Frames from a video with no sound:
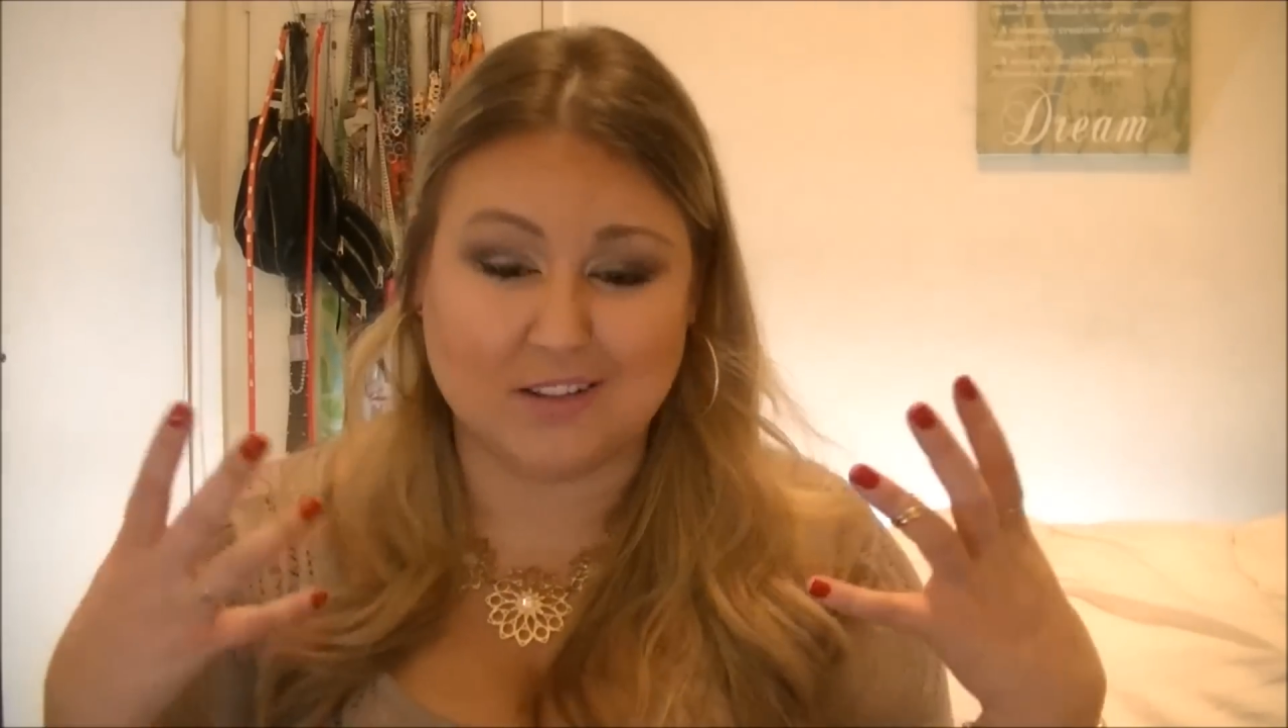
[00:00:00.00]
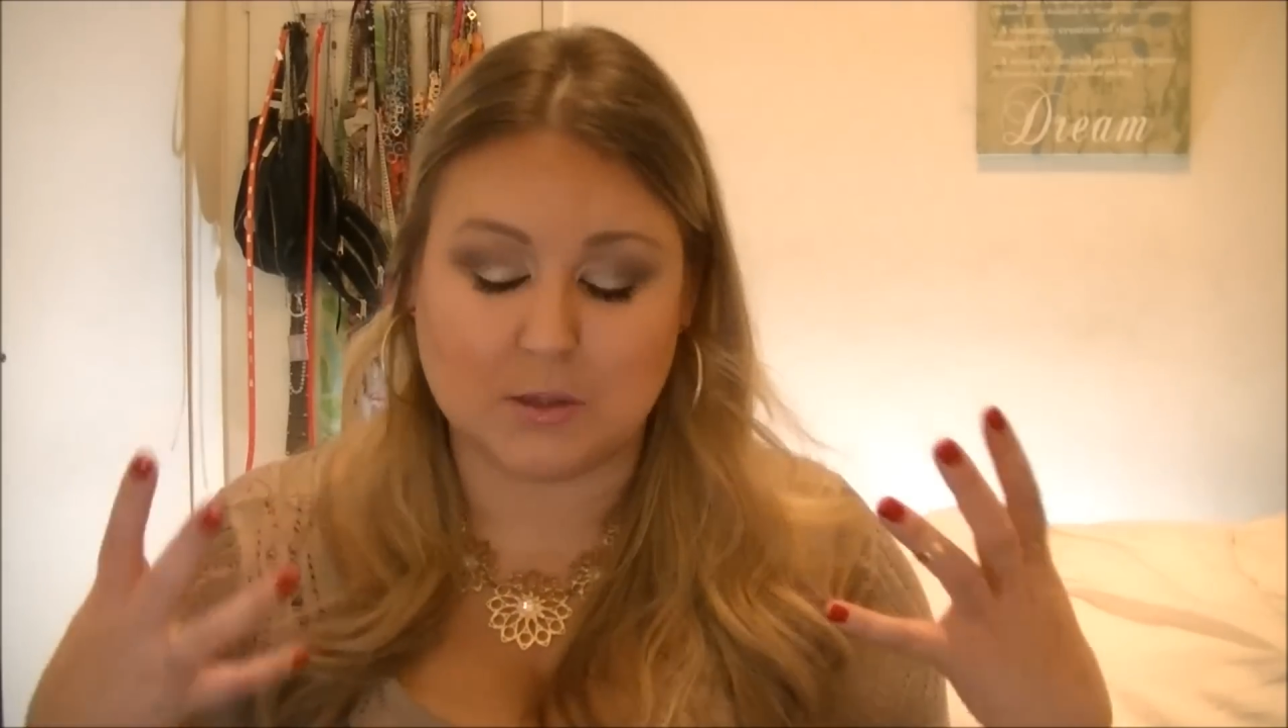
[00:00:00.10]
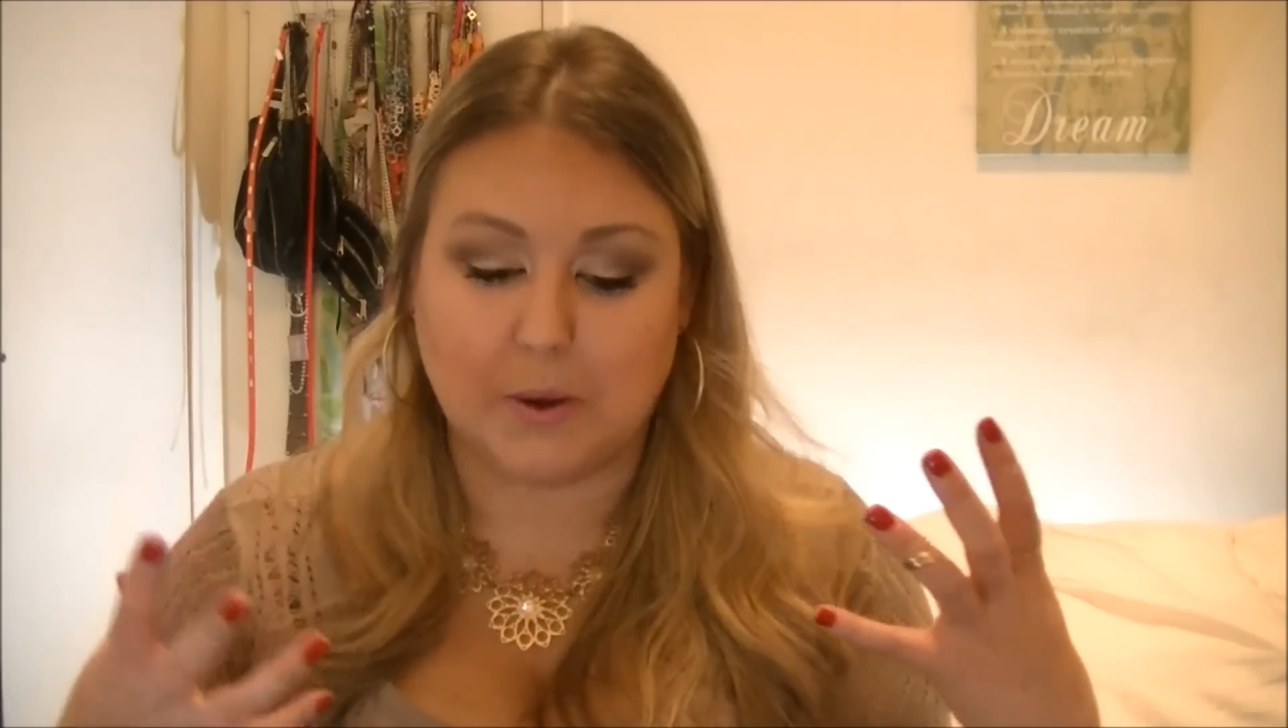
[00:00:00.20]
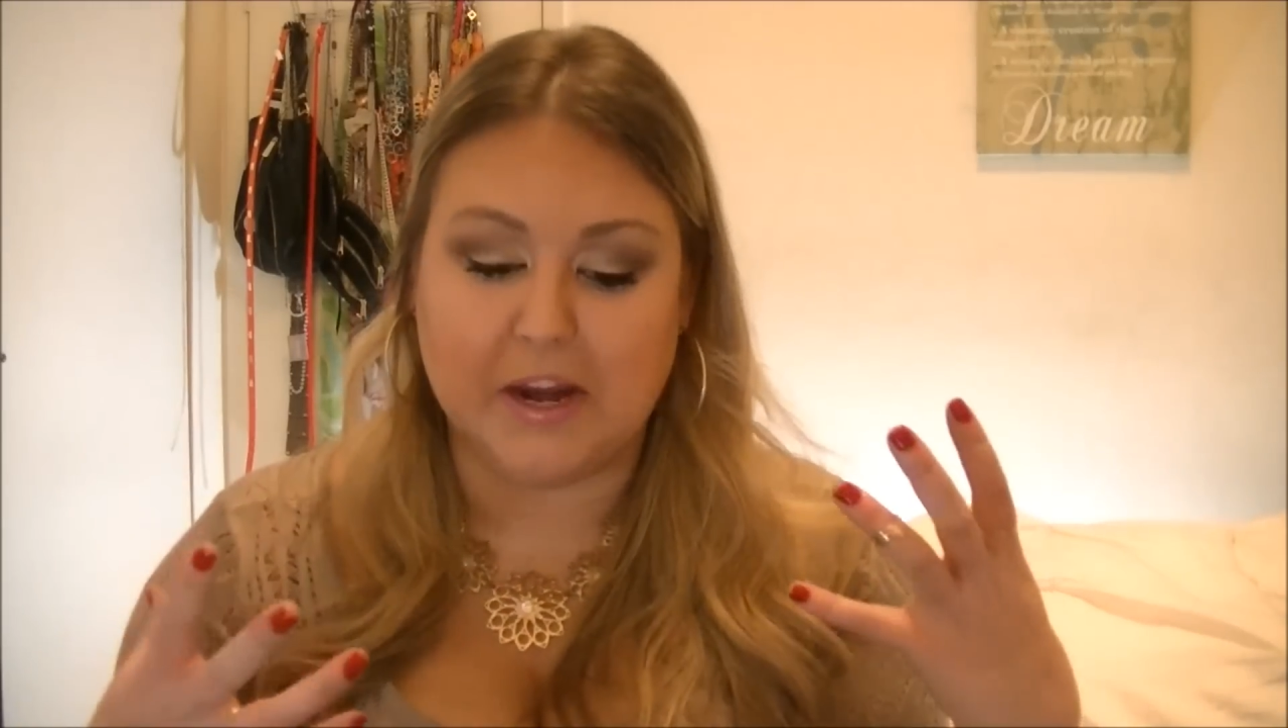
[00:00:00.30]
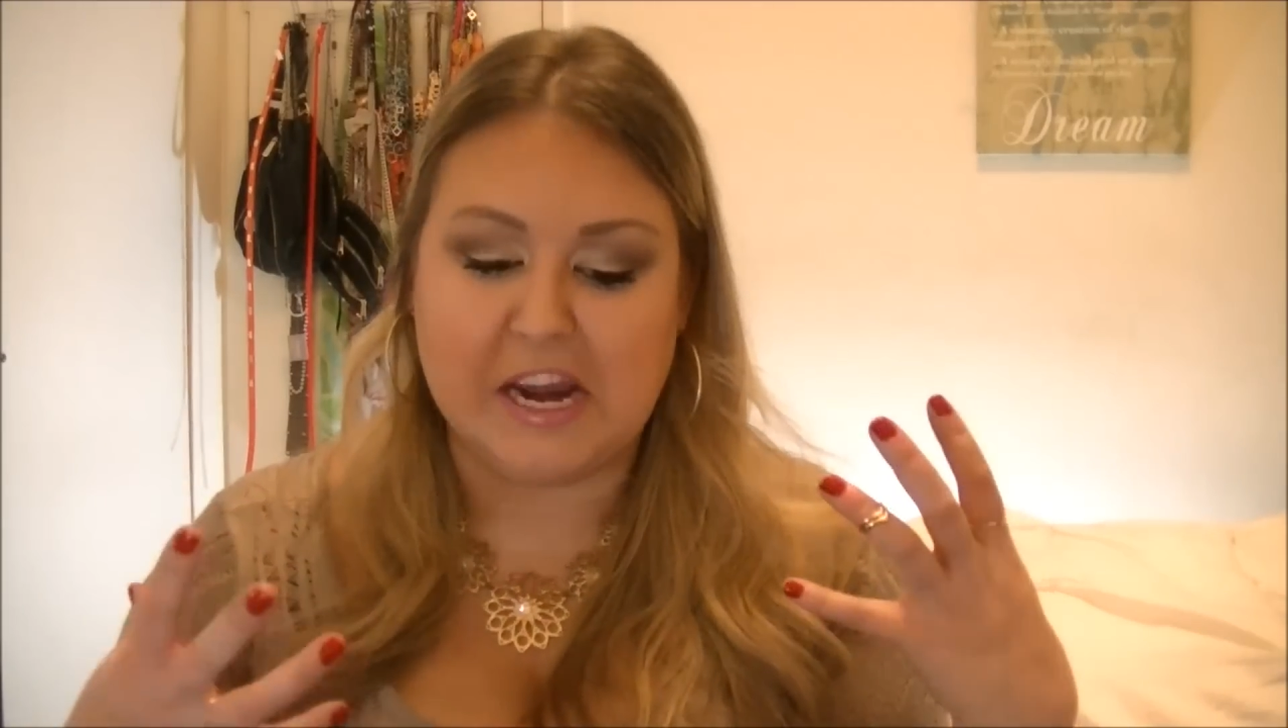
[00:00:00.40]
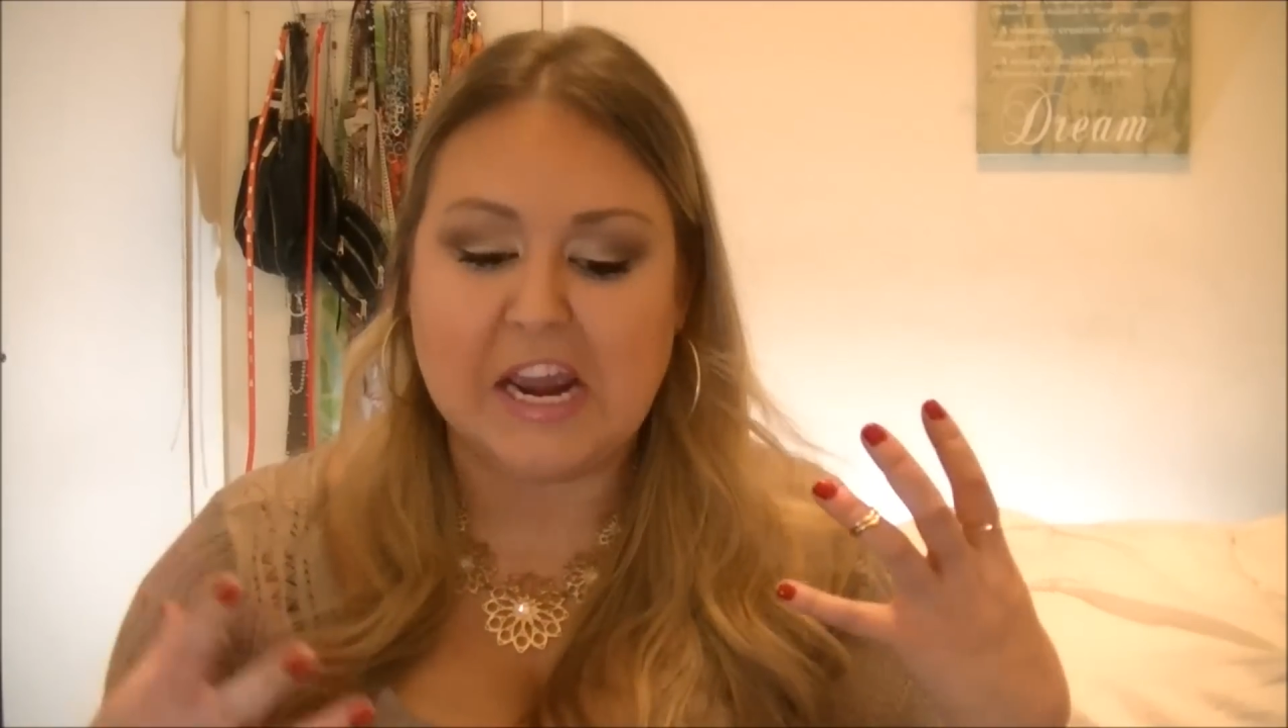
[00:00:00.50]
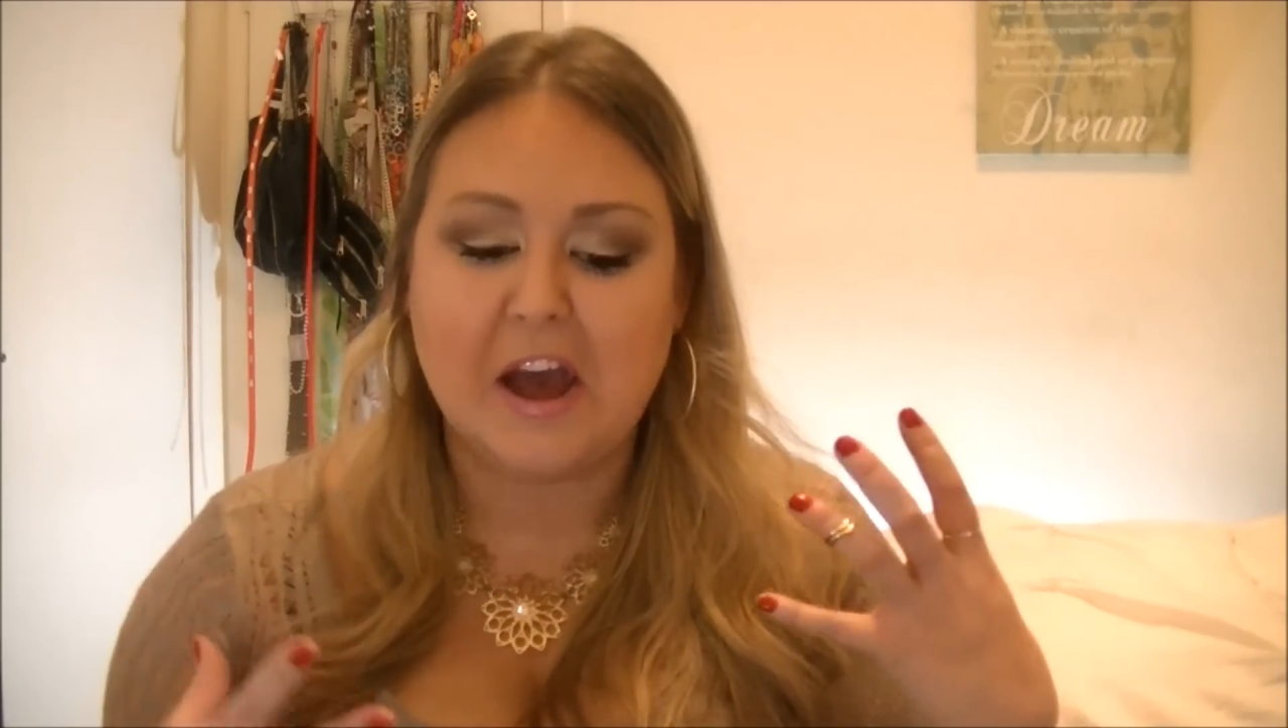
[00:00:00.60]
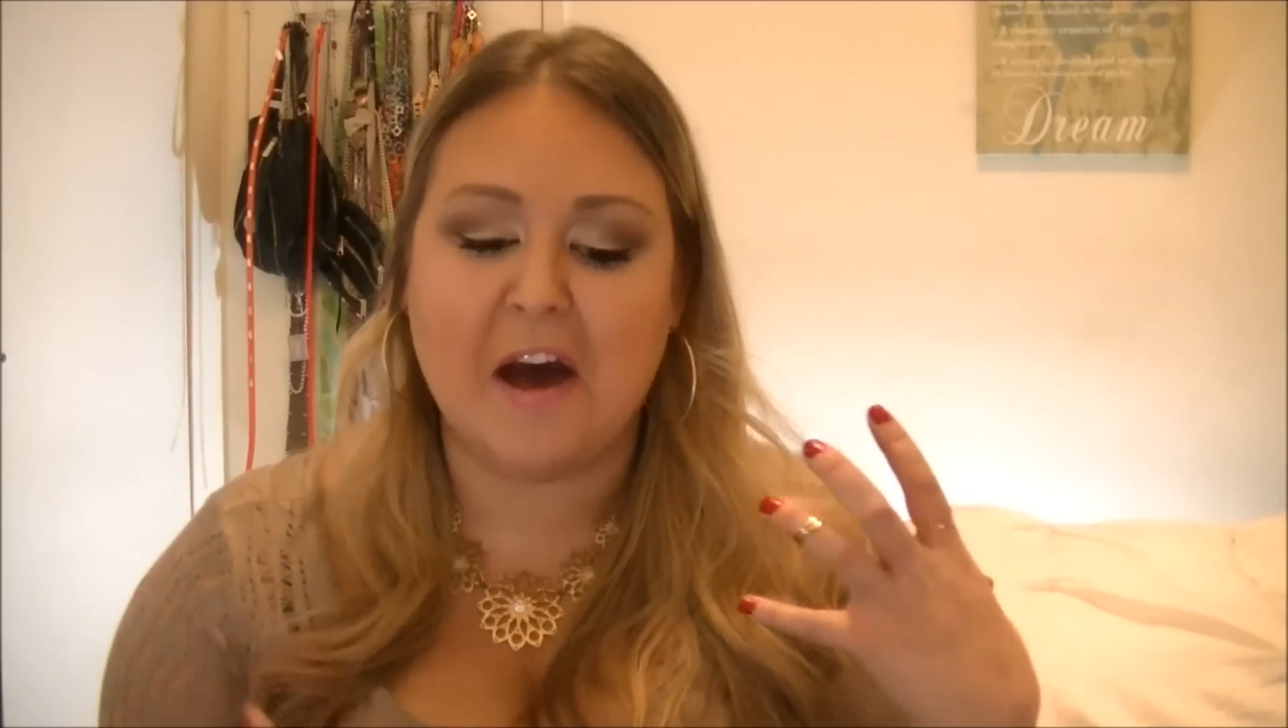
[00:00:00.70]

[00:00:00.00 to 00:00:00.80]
and sweaty.